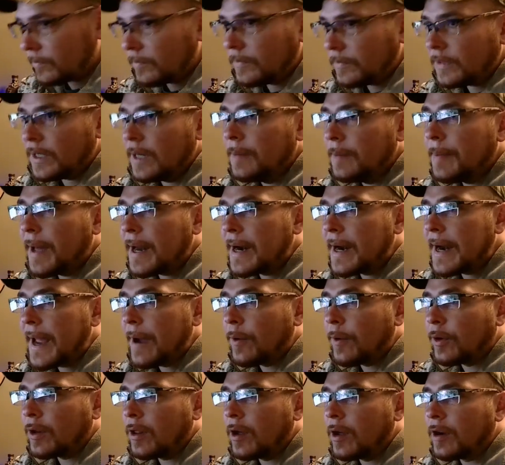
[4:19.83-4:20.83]
about an
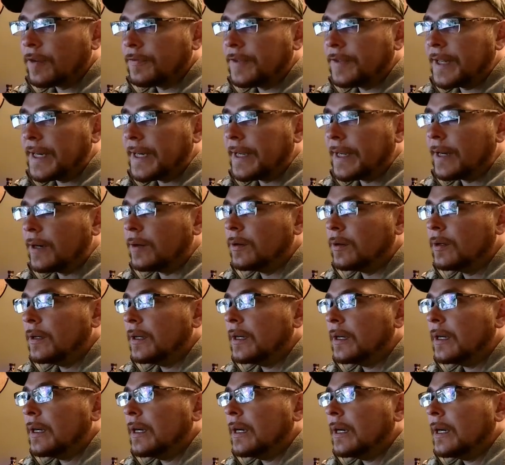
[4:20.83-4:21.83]
hour-long video
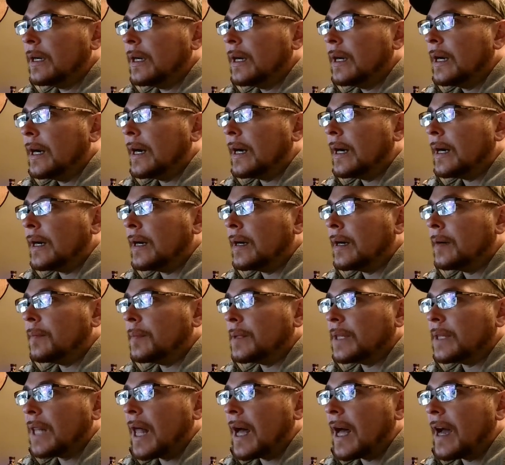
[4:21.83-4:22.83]

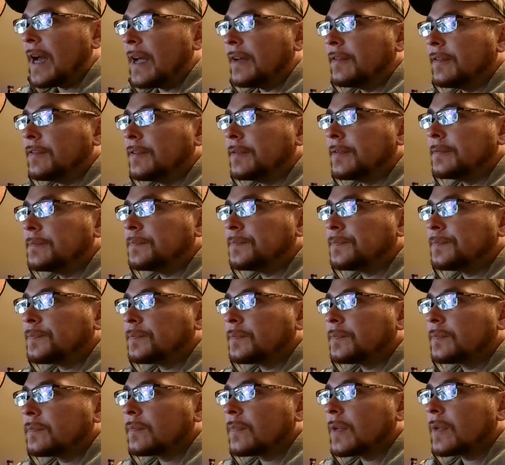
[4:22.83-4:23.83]
live,
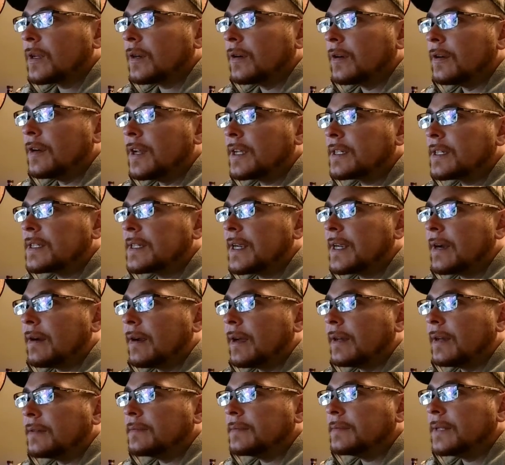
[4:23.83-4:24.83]
or
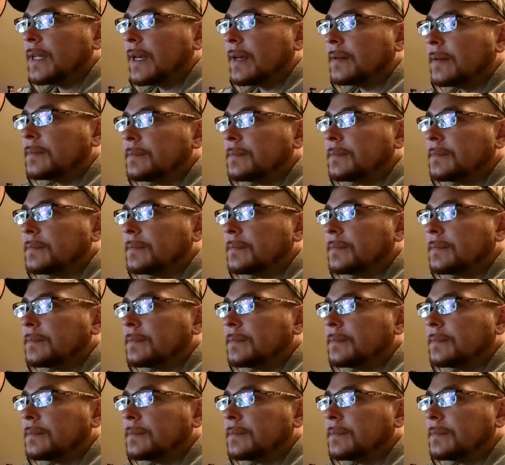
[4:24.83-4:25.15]
NESRA, yeah.